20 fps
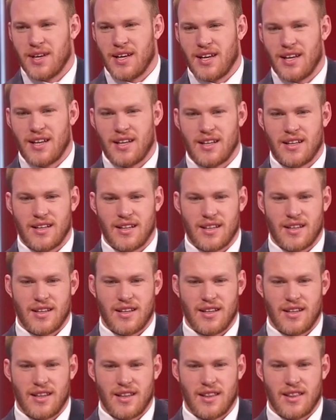
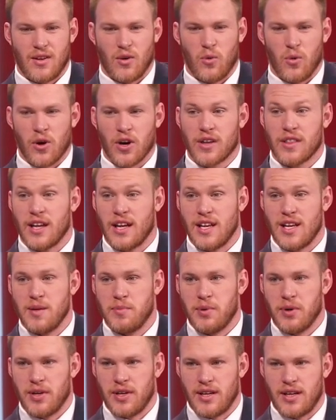and the work that he
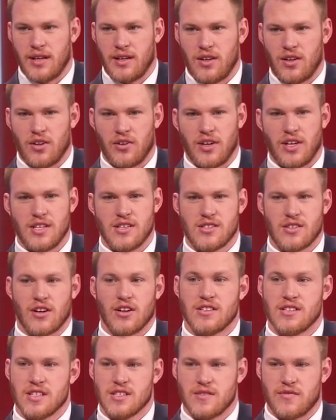put in. You know, he
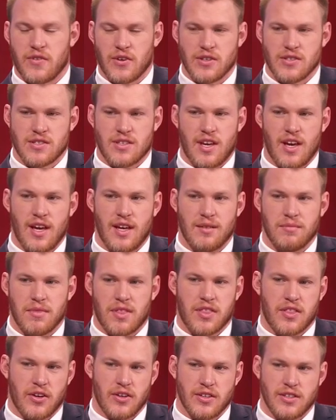starts his first game
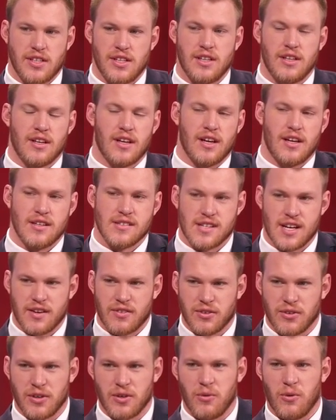13 days
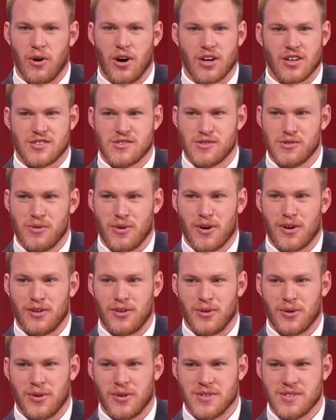after he walks through our
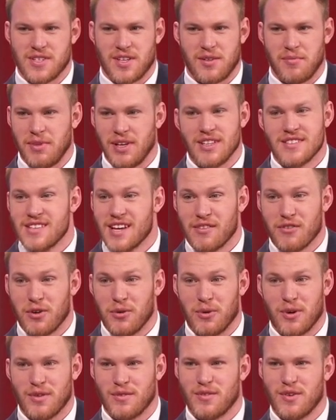doors and meets
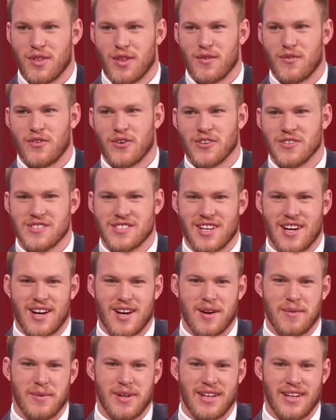everyone for the first
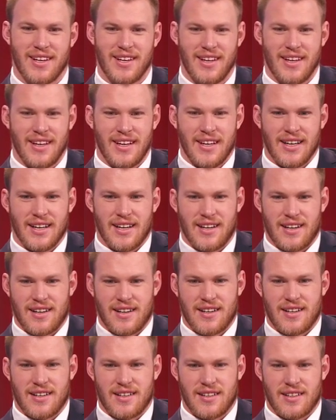time. And
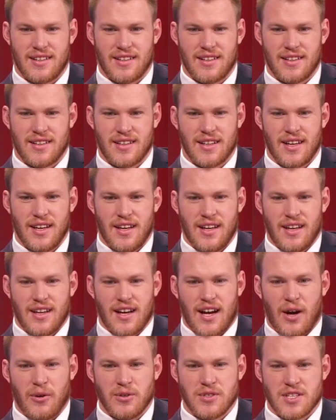uh,
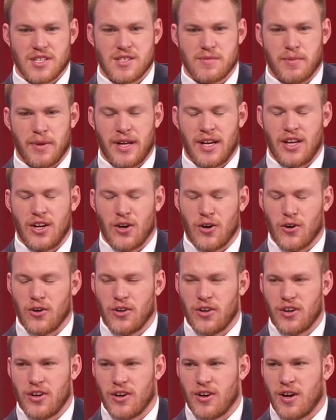I was explaining
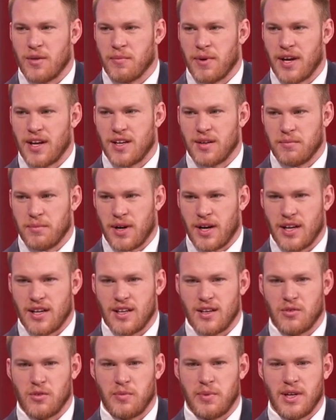earlier on Mike and
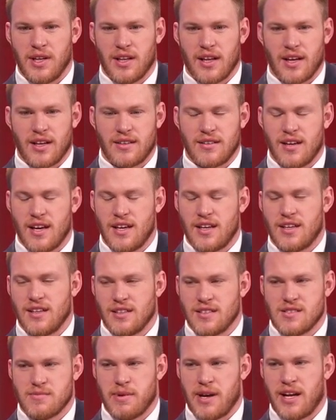Mike, it would be like
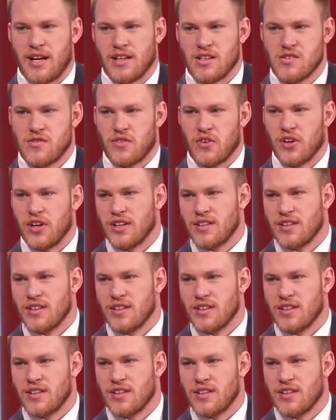taking Spanish for an